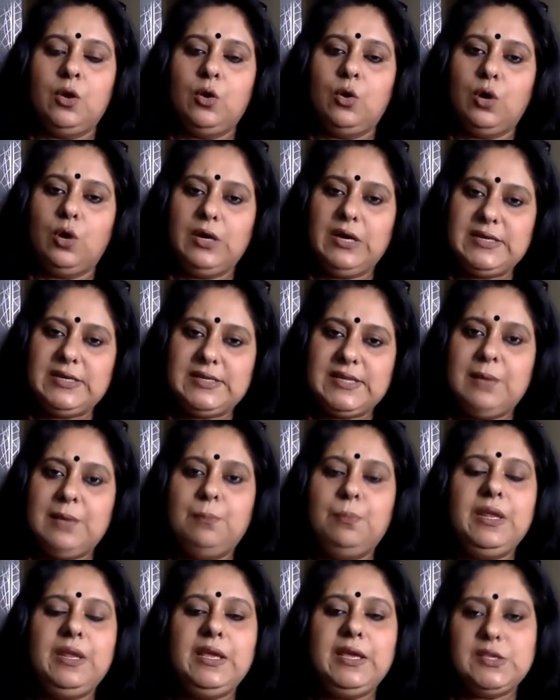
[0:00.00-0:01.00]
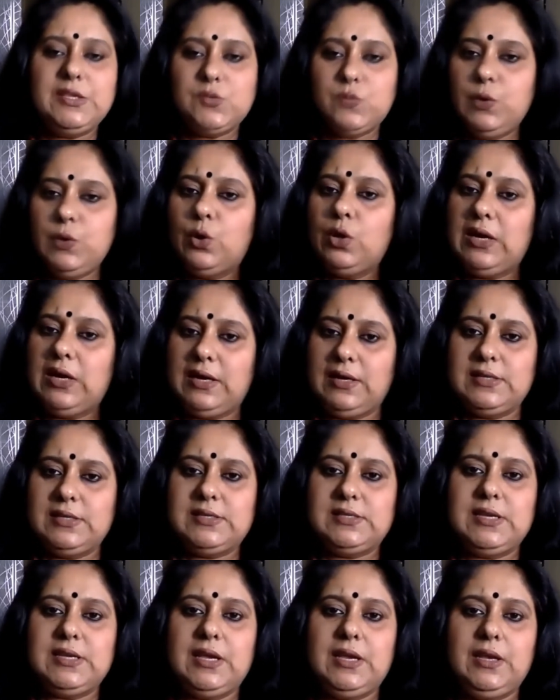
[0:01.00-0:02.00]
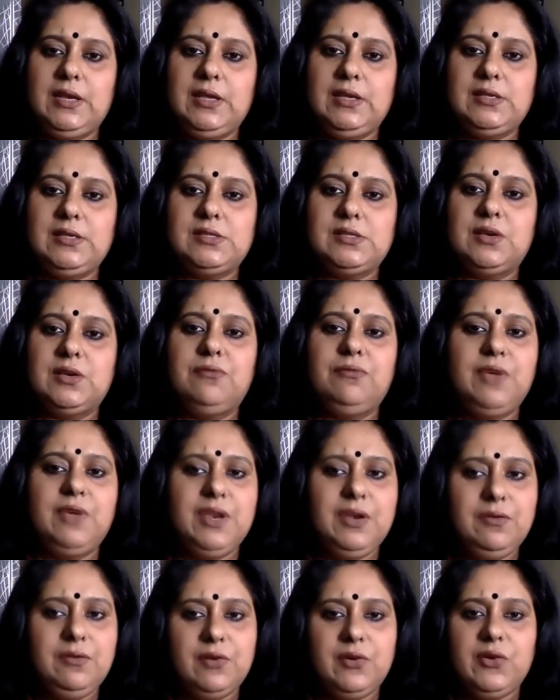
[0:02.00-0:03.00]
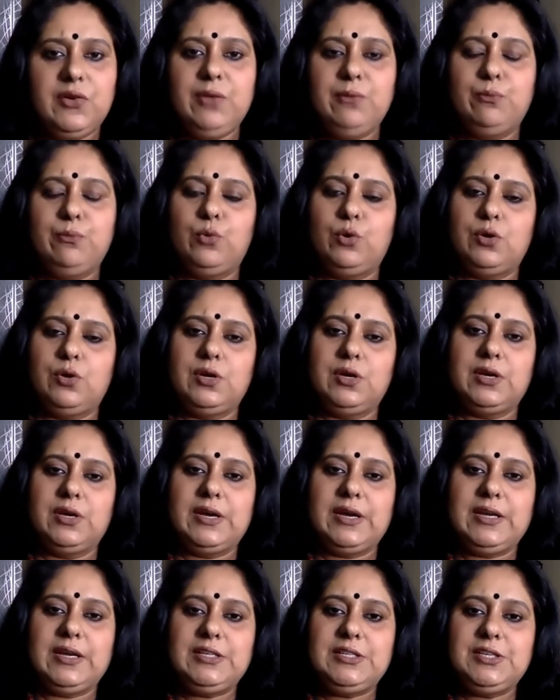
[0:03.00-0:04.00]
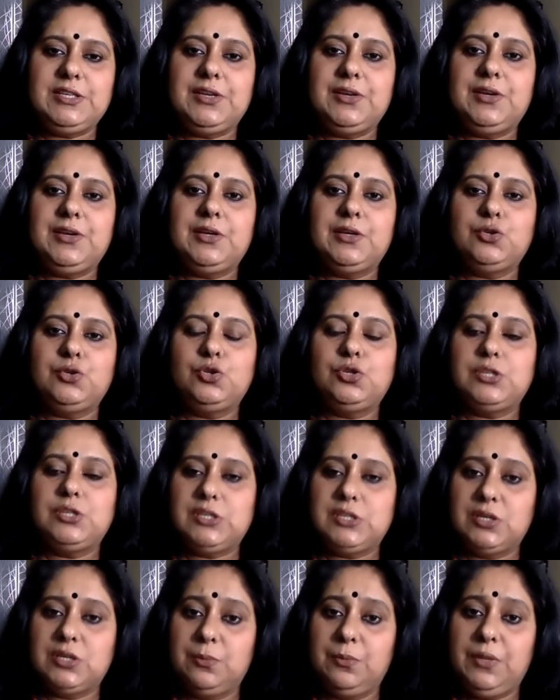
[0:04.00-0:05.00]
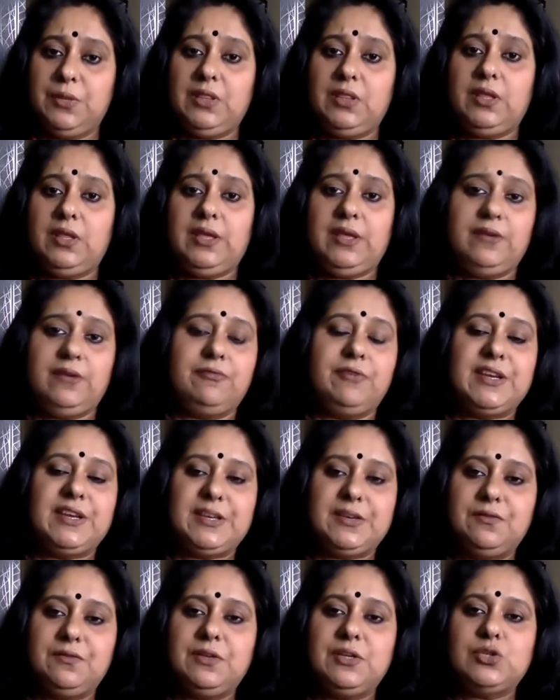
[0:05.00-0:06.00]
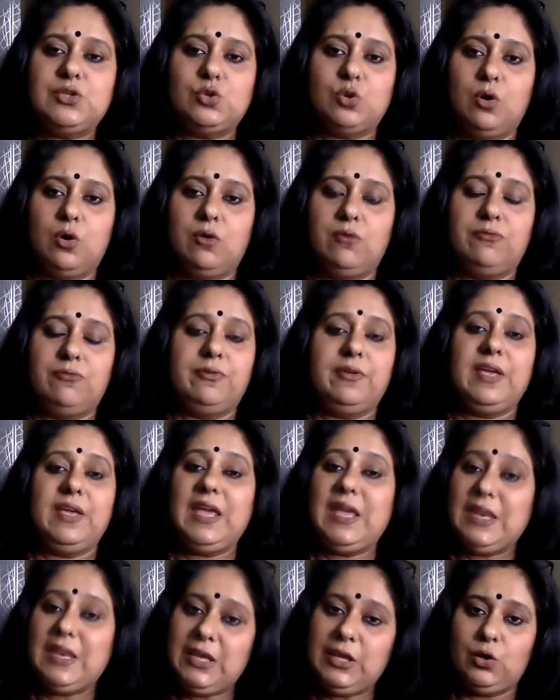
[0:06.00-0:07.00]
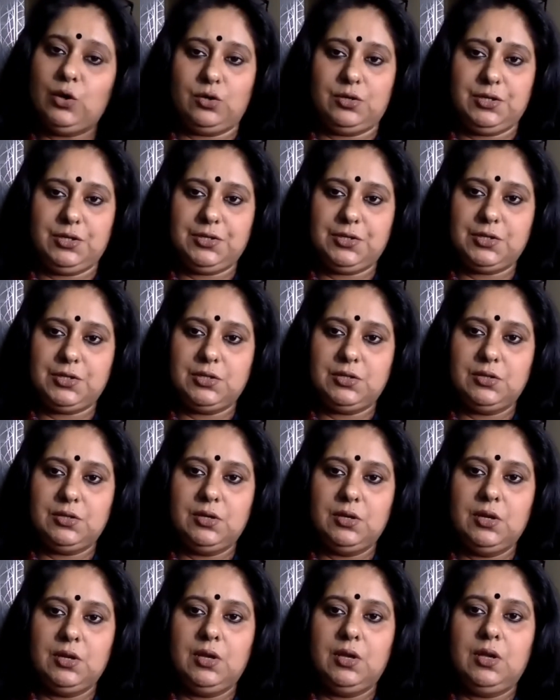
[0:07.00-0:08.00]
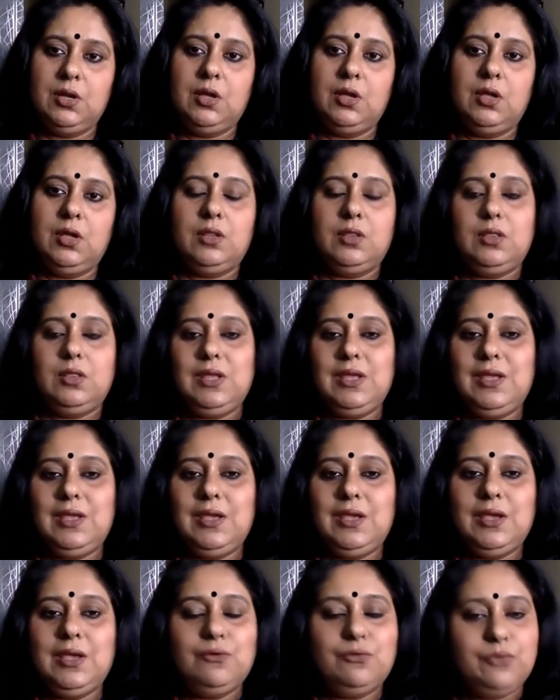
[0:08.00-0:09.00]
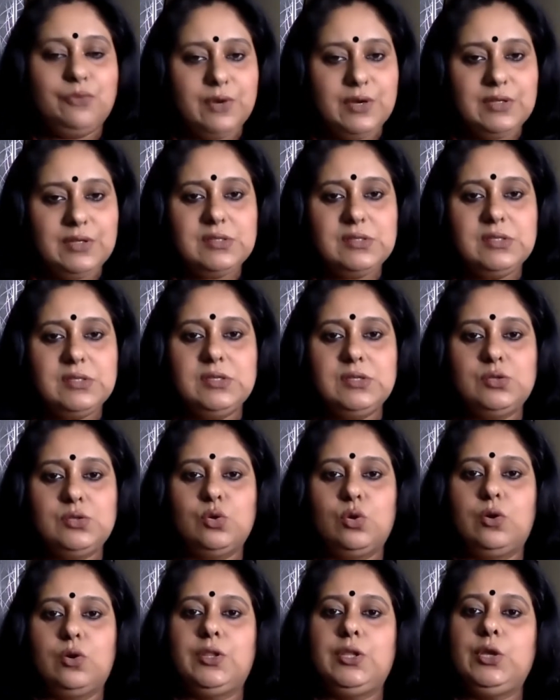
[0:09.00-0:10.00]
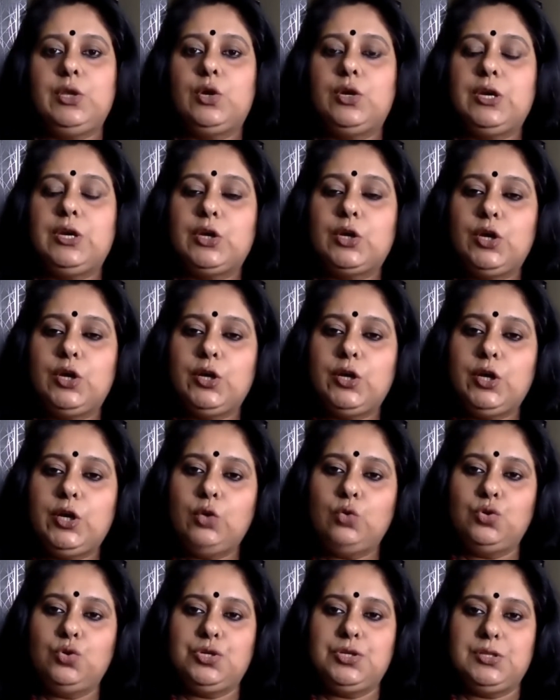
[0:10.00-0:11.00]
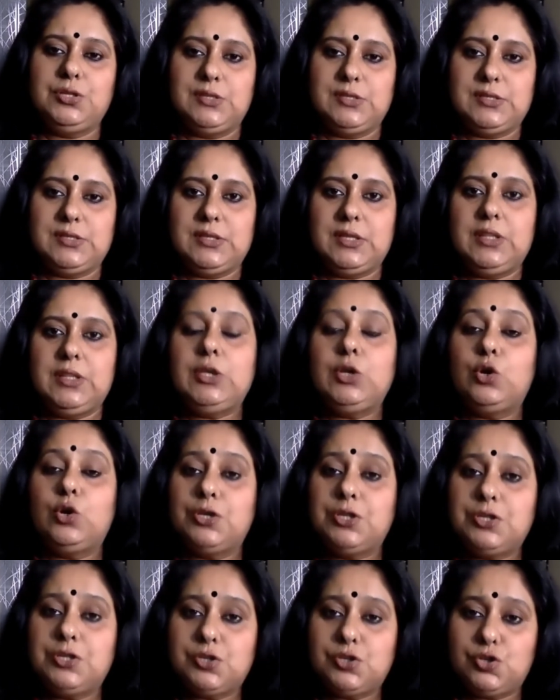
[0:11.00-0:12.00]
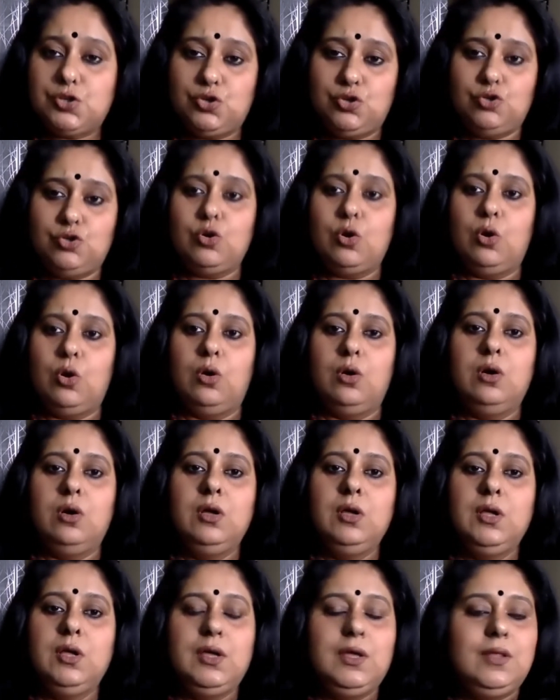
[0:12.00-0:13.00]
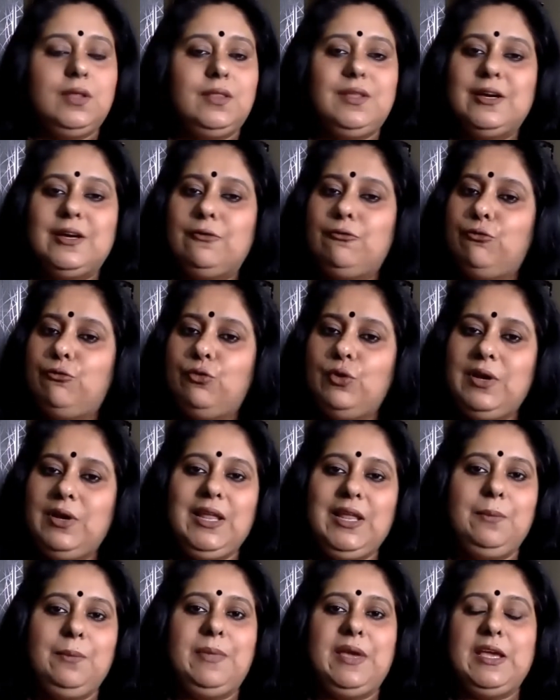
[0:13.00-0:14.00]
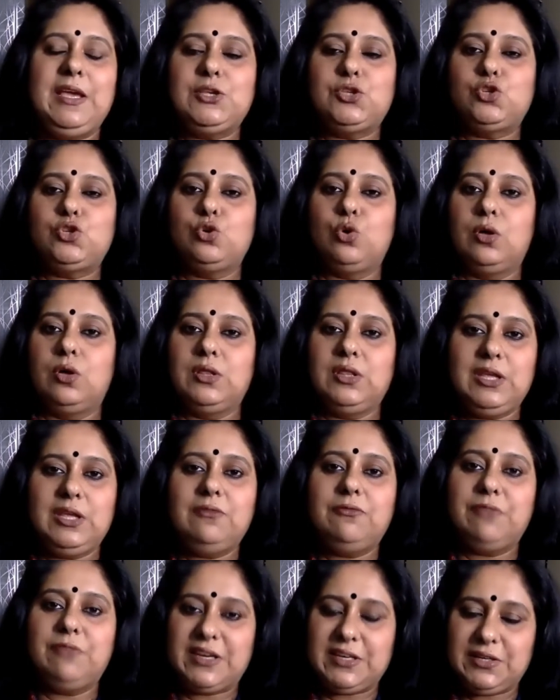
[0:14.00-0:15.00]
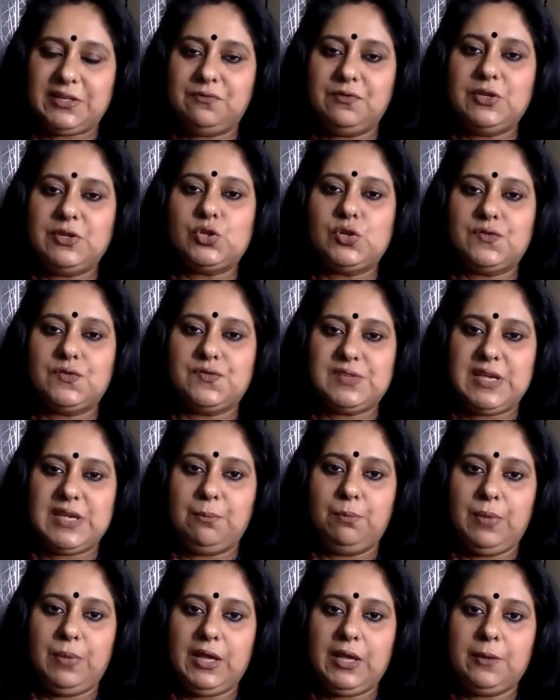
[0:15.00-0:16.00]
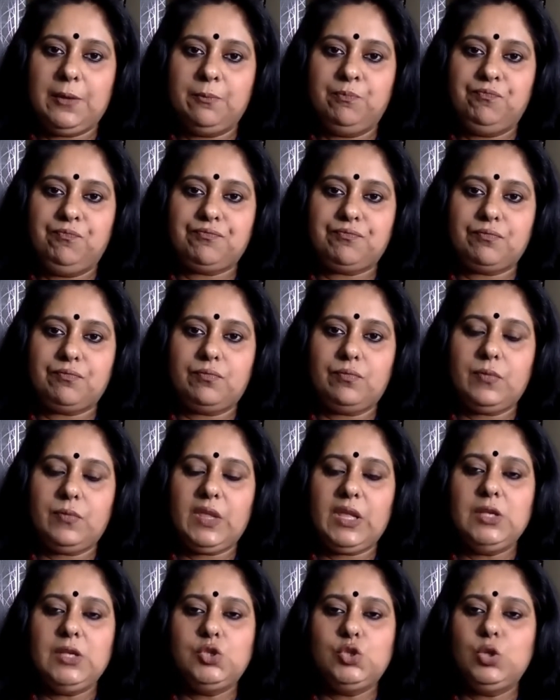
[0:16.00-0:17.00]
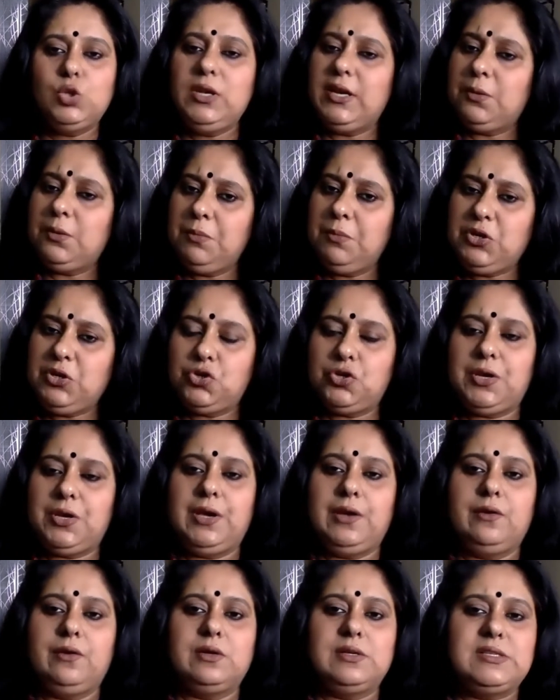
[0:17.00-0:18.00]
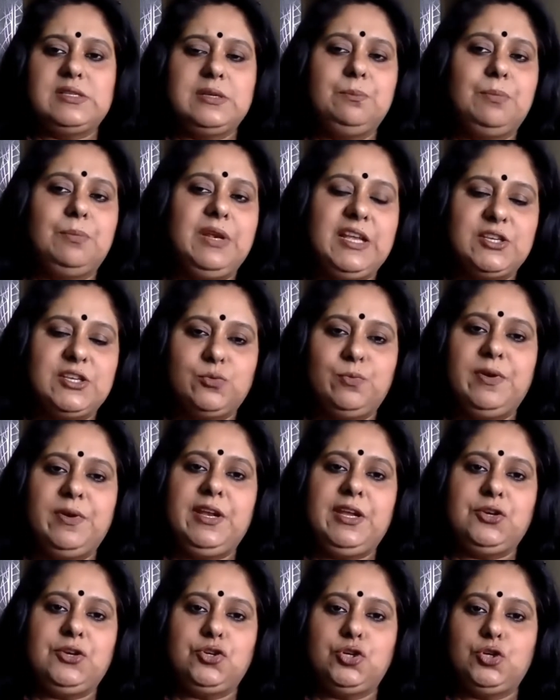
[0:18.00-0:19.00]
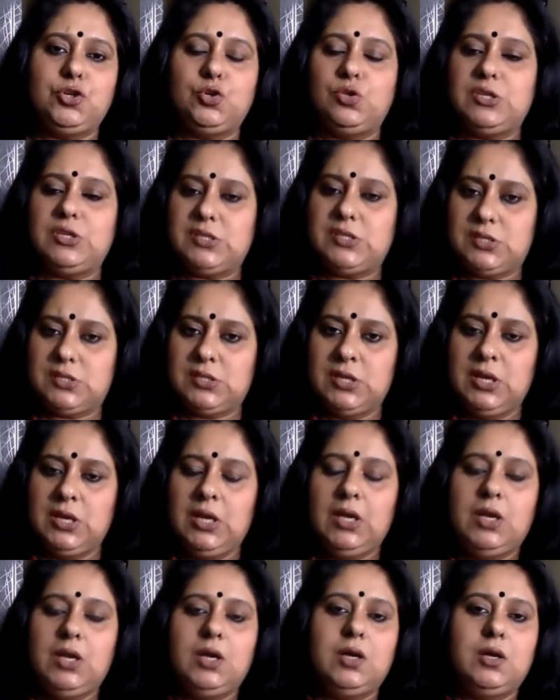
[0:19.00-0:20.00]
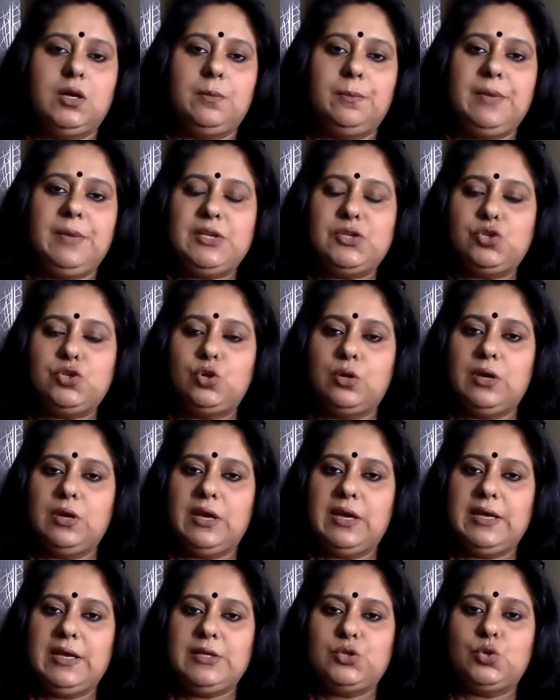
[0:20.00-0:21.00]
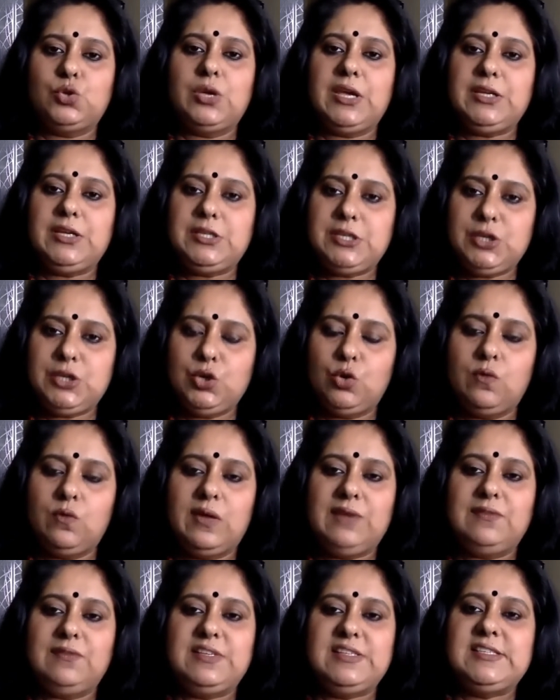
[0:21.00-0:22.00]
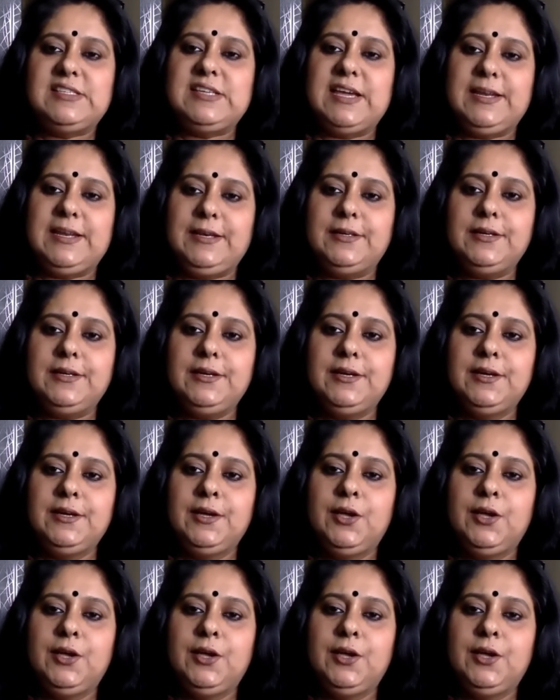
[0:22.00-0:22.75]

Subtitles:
Audit sampling, as we all understand, is a very, very important criteria to determine the effectiveness of any audit. The inferences or the audit conclusions that the auditors draw, they are fully based on the effectiveness of sampling. So let me share a simple explanation to this based on ISO 19011 standard.